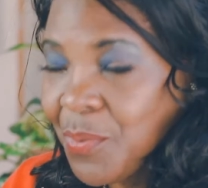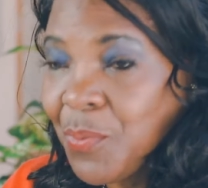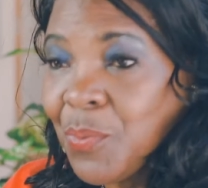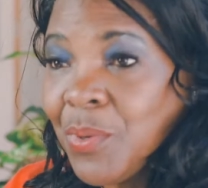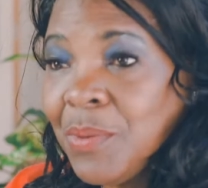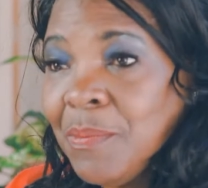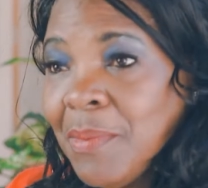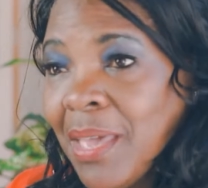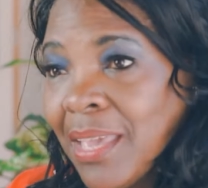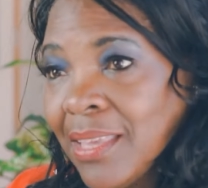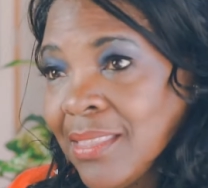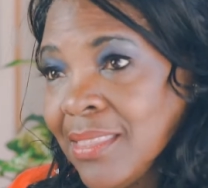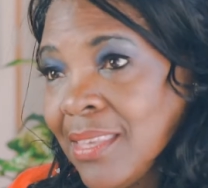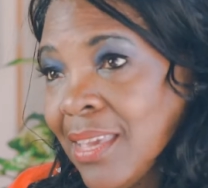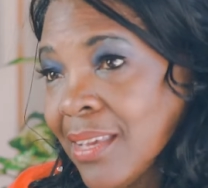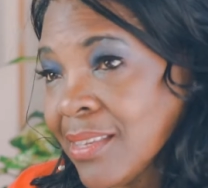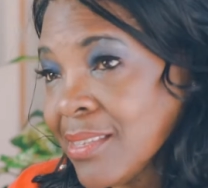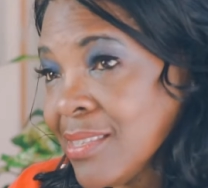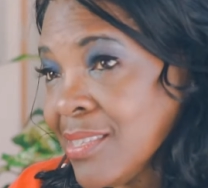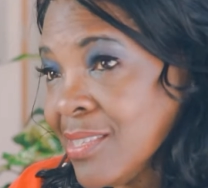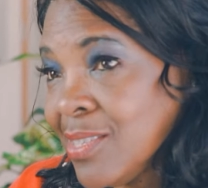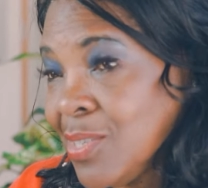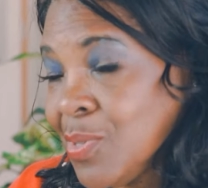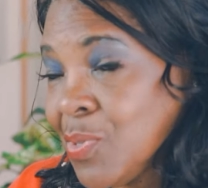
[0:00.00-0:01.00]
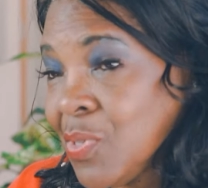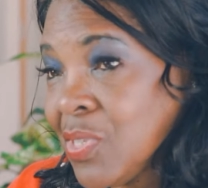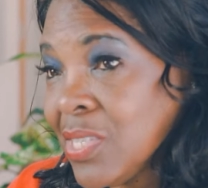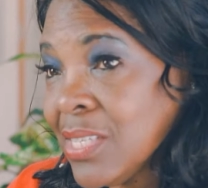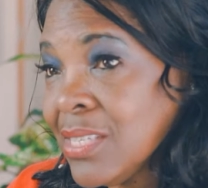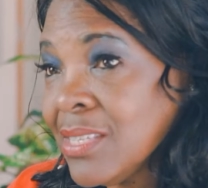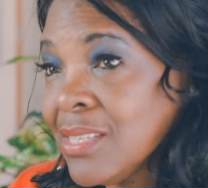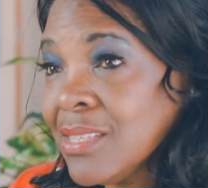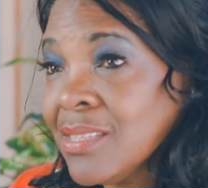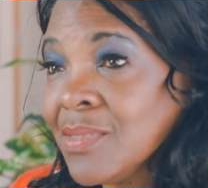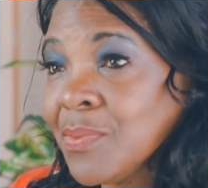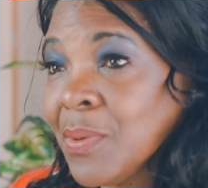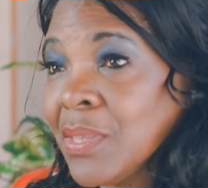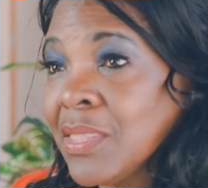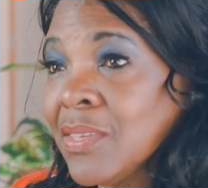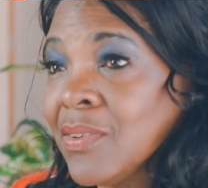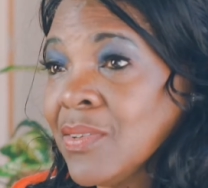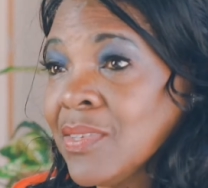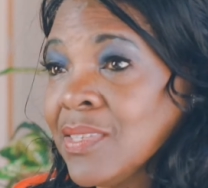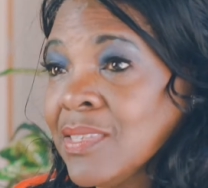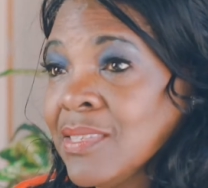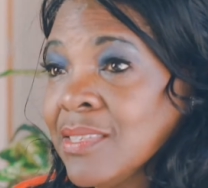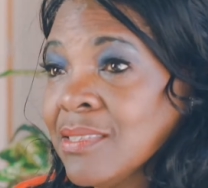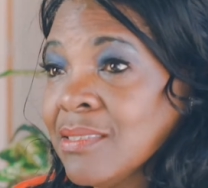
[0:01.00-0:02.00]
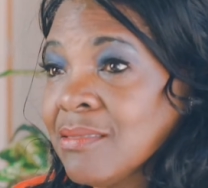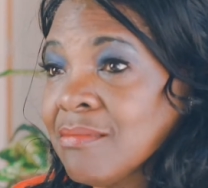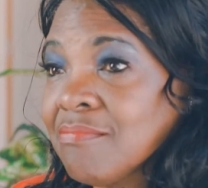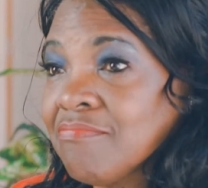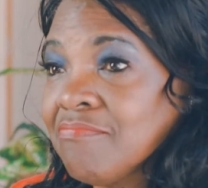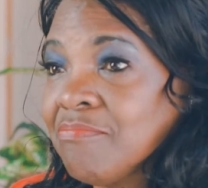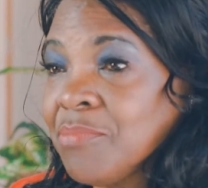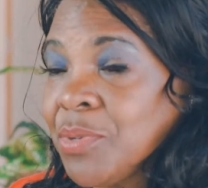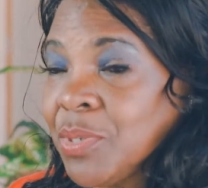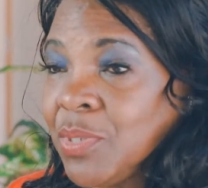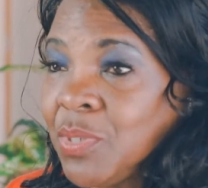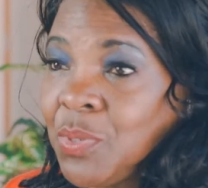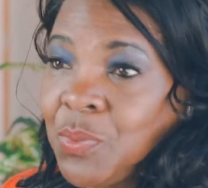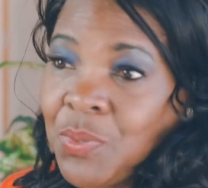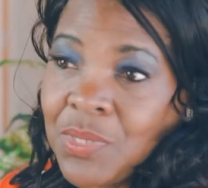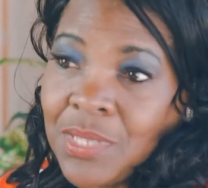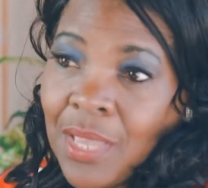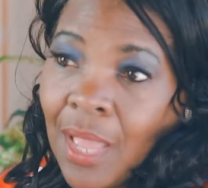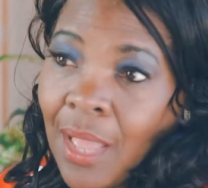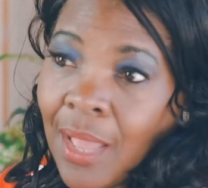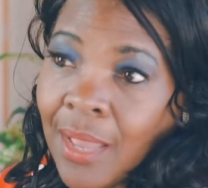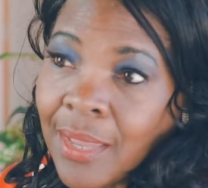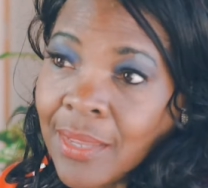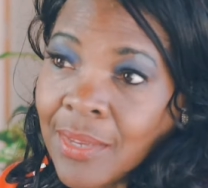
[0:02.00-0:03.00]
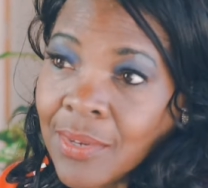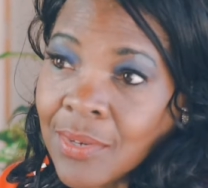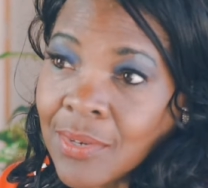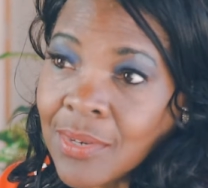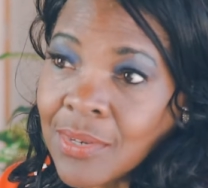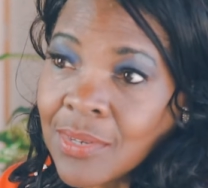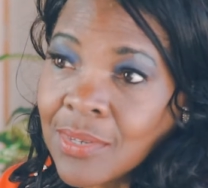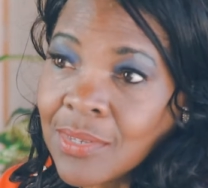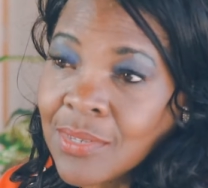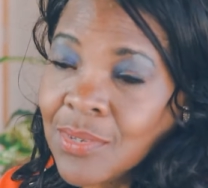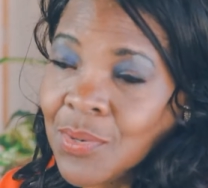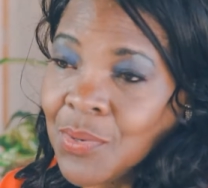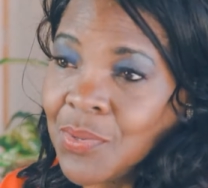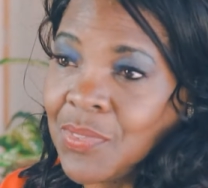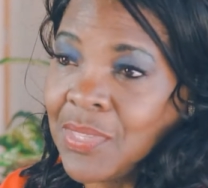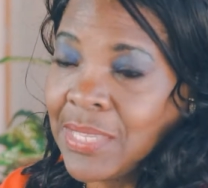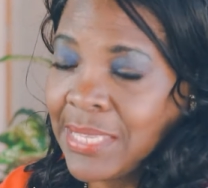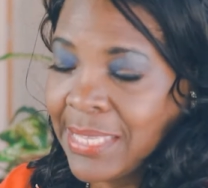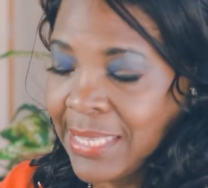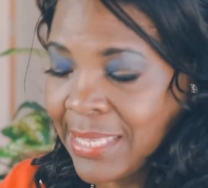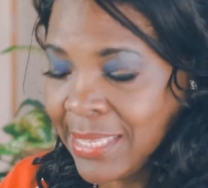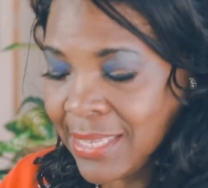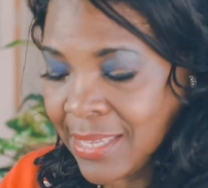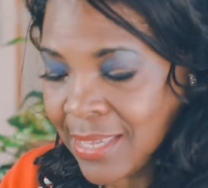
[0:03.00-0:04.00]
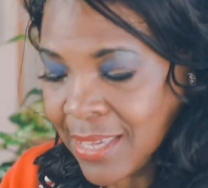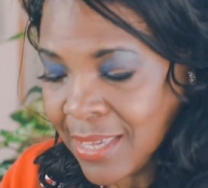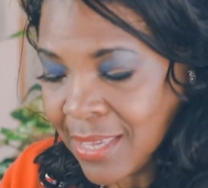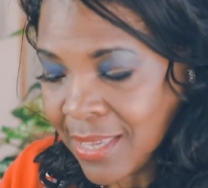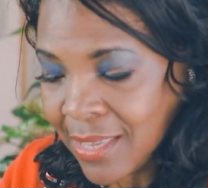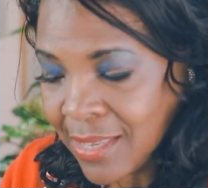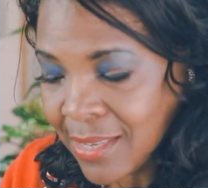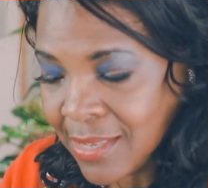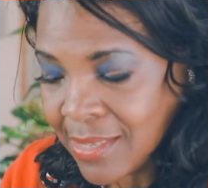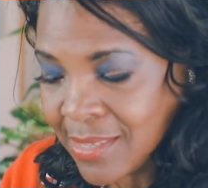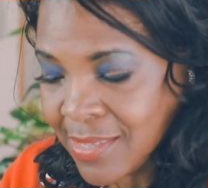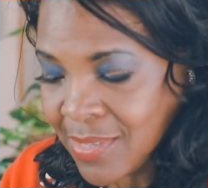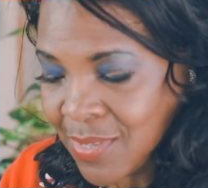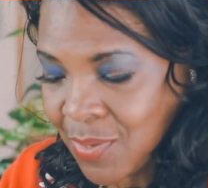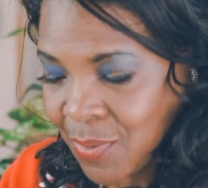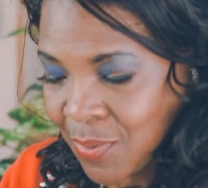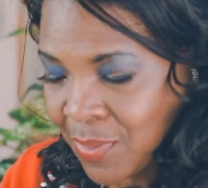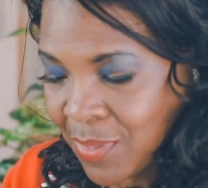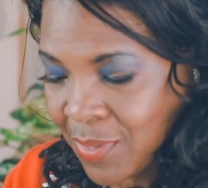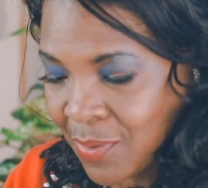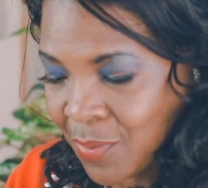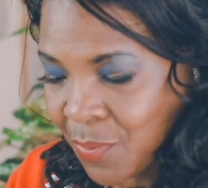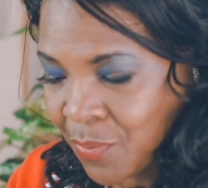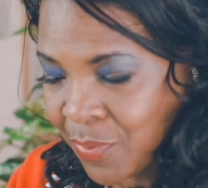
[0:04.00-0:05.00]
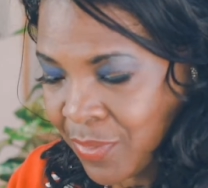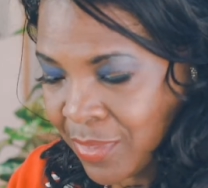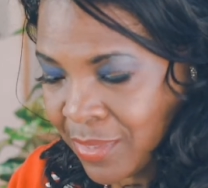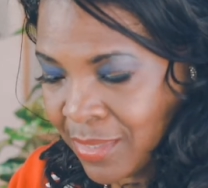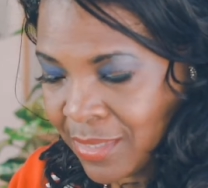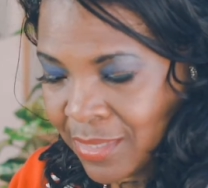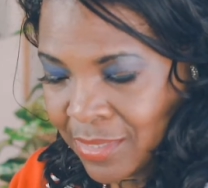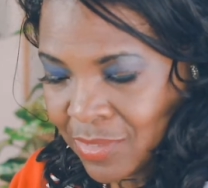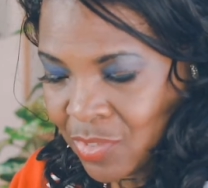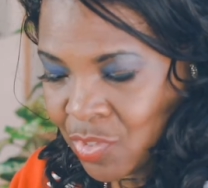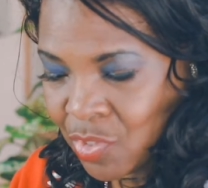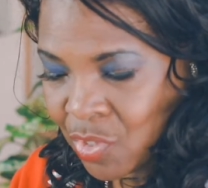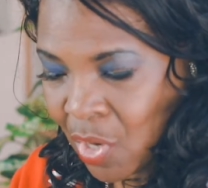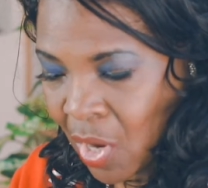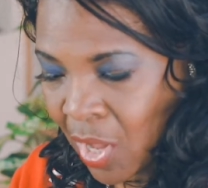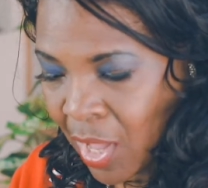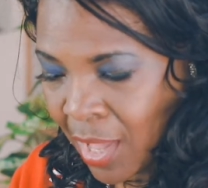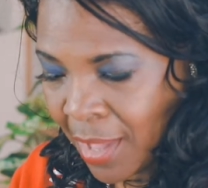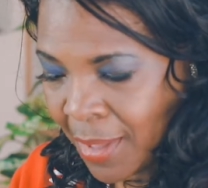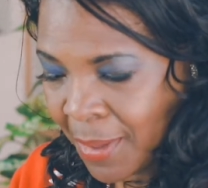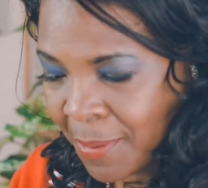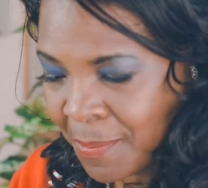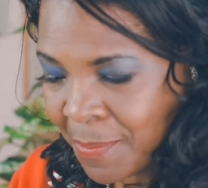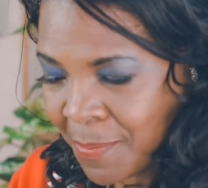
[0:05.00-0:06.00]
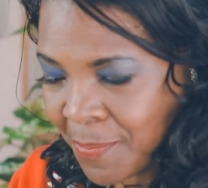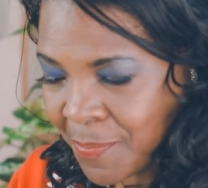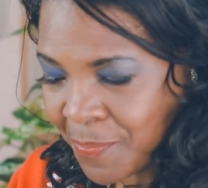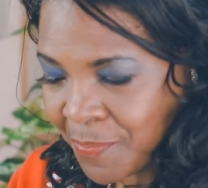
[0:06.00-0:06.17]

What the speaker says: We make the excuses, whether it's we're too tired or the kids or the job,